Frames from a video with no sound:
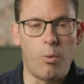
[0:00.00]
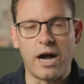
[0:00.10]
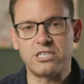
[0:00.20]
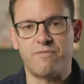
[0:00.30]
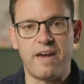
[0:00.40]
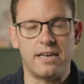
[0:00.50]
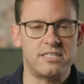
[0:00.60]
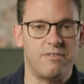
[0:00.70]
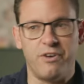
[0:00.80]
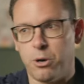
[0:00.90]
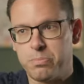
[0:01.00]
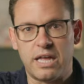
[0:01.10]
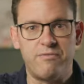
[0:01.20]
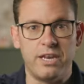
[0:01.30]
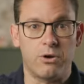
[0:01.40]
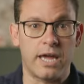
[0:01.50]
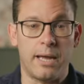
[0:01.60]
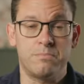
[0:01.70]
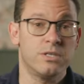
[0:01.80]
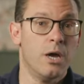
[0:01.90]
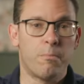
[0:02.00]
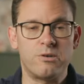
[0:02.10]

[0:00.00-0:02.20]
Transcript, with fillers: watch a fantasy film, play video games,